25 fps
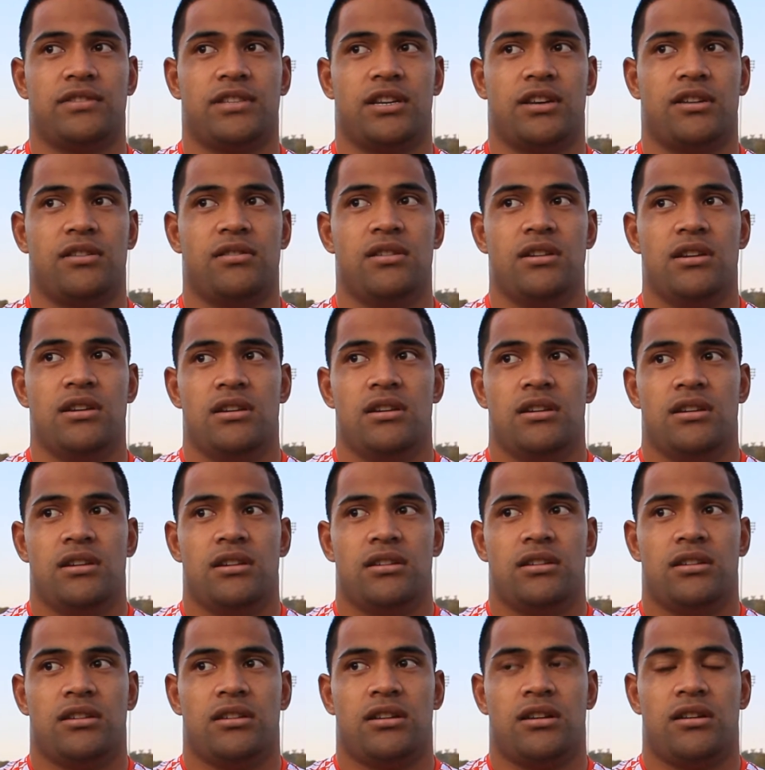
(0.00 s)
So,
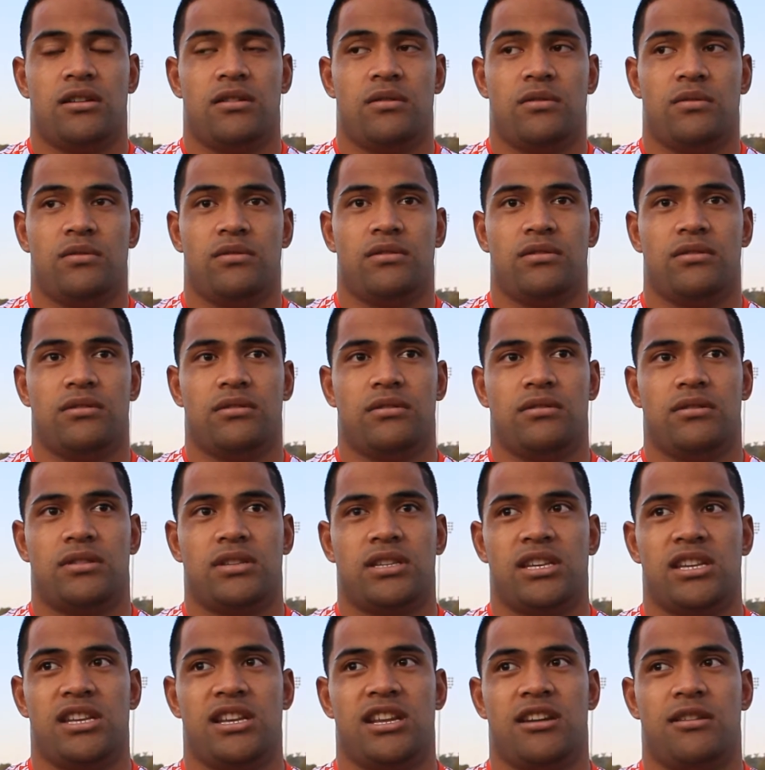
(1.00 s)
you know, you've
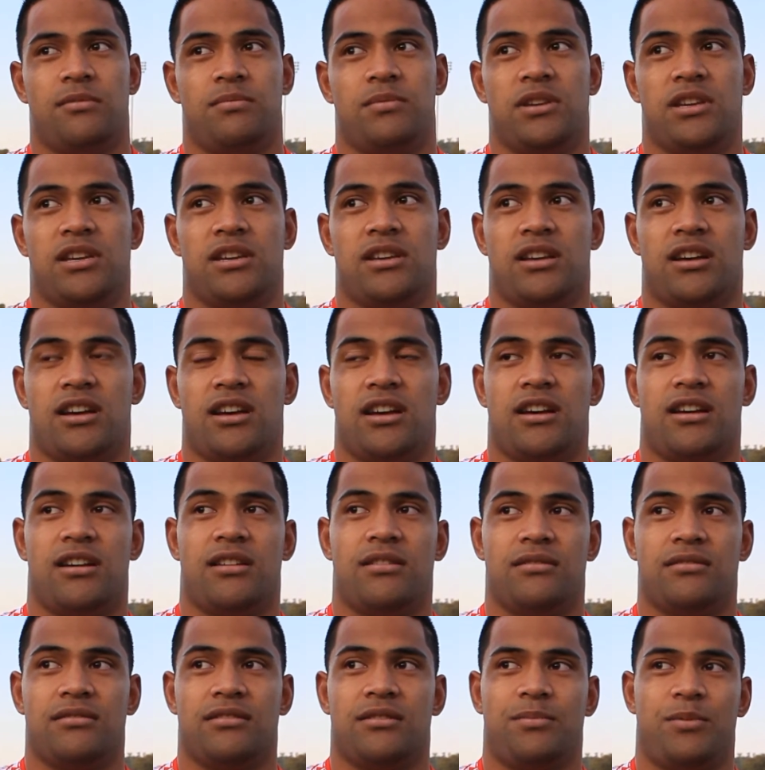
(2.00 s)
seen how big the
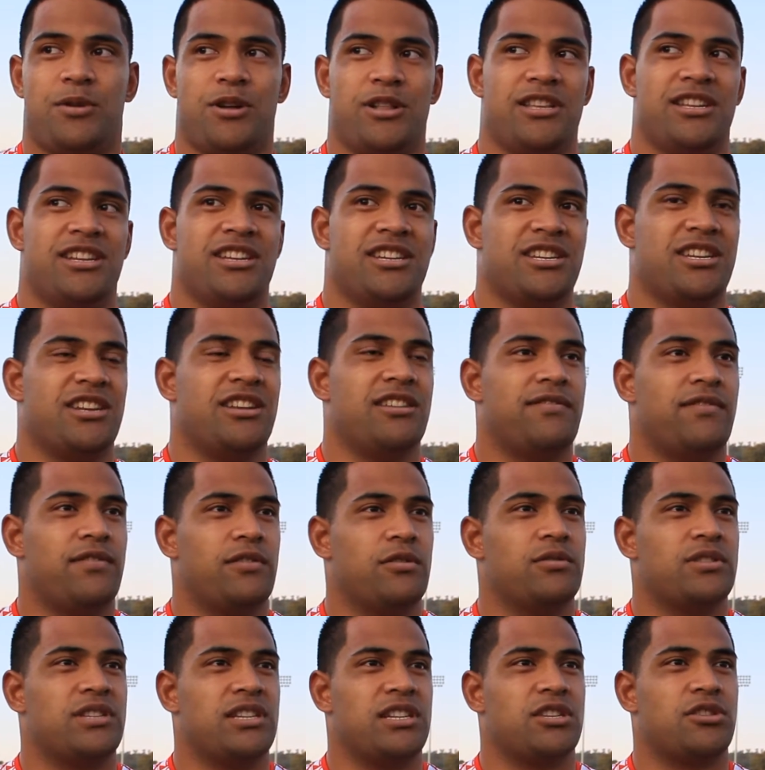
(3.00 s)
Polynesian
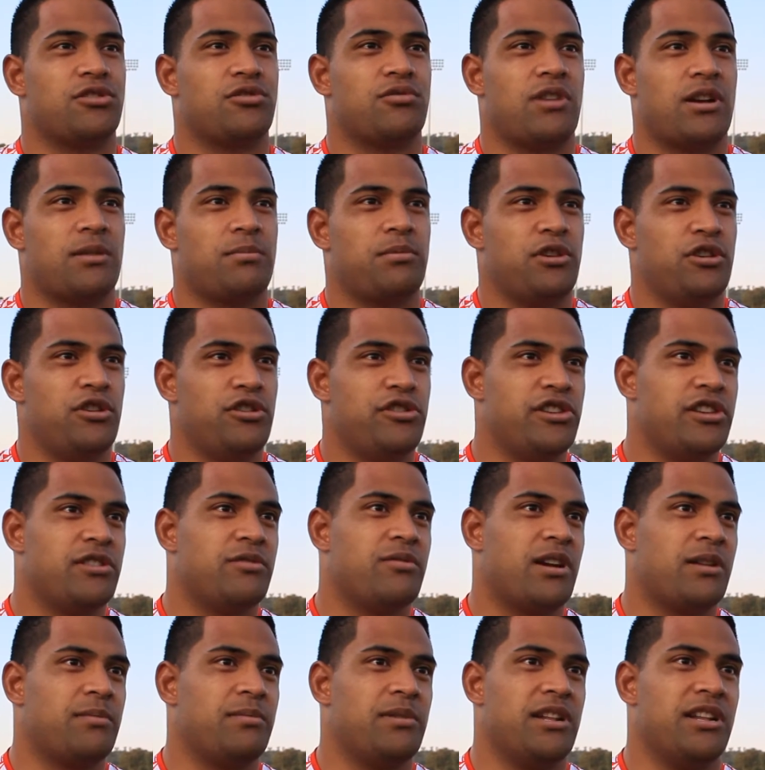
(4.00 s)
influence is on rugby union,
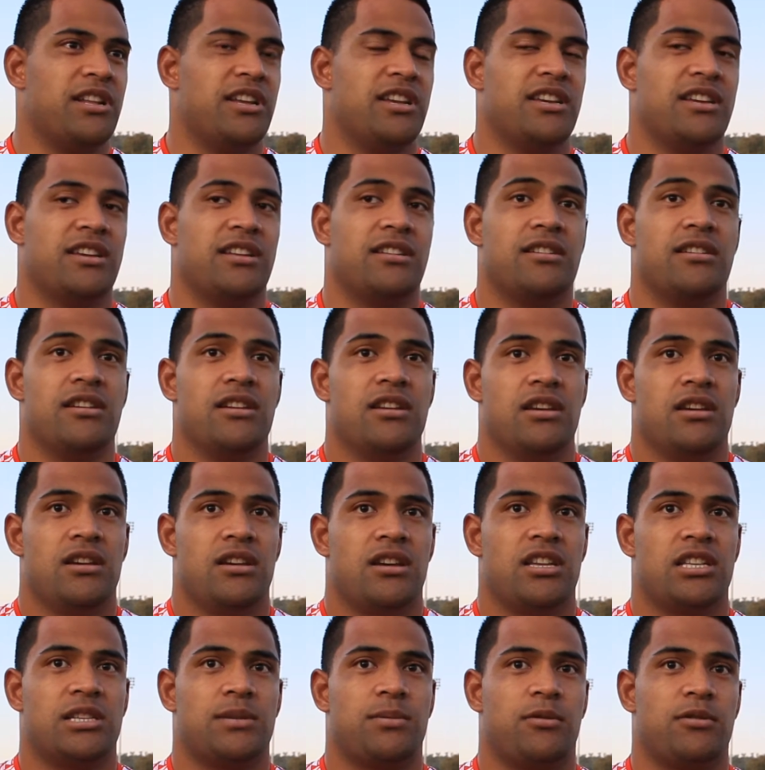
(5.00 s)
rugby league and
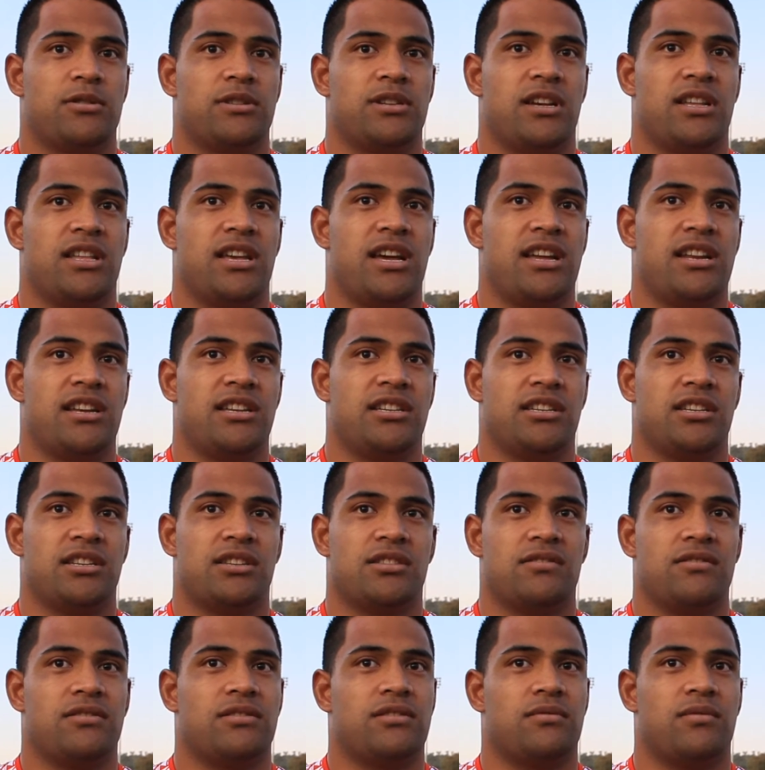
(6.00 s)
sports like that, and it's just
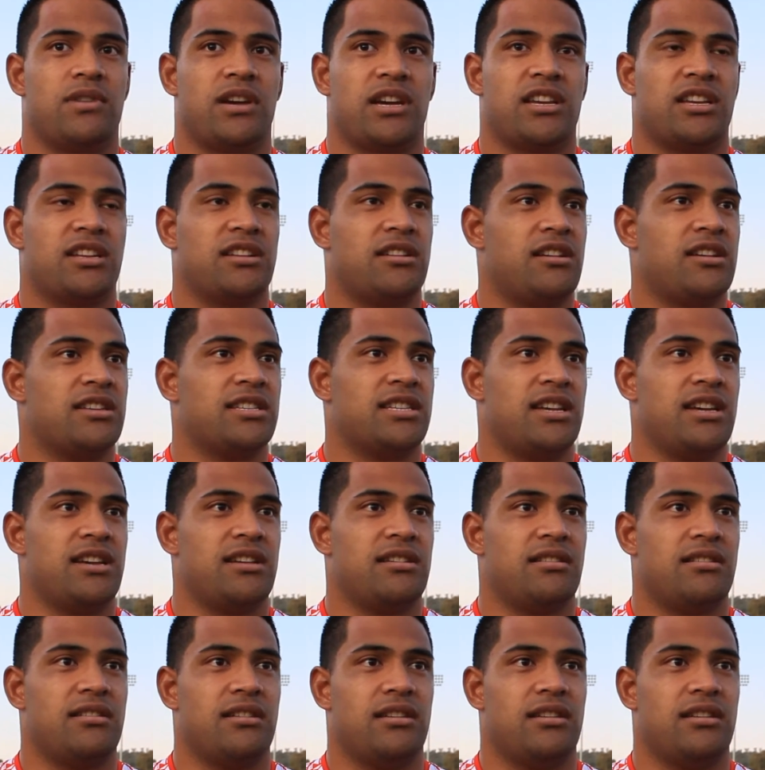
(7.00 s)
good to recognise that.